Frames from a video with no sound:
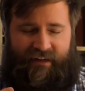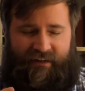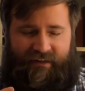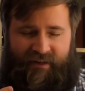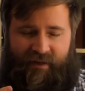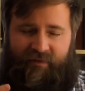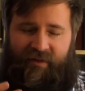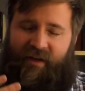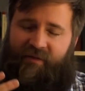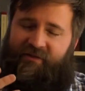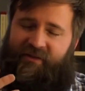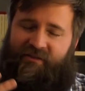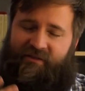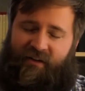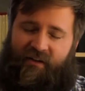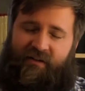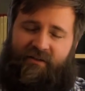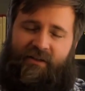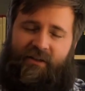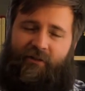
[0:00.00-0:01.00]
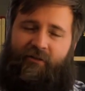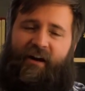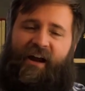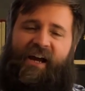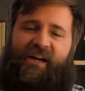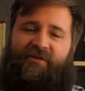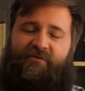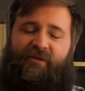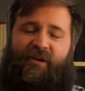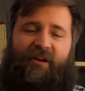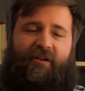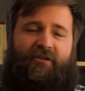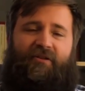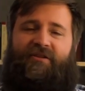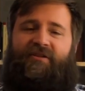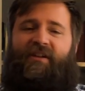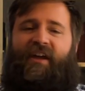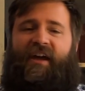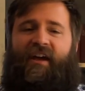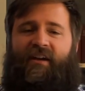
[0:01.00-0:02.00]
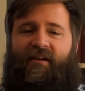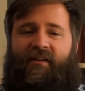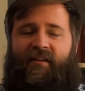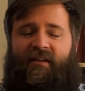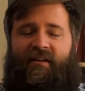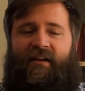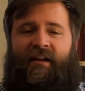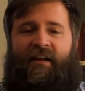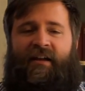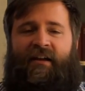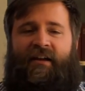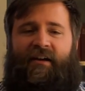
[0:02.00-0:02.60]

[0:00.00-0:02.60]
sometimes it's hard to grasp and understand that